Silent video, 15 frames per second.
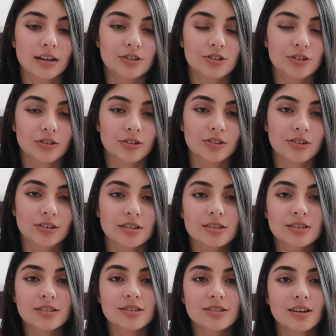So
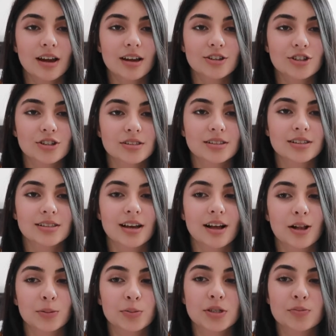this just
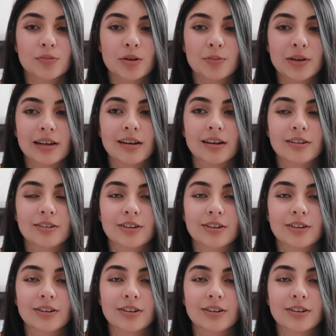helps me be like,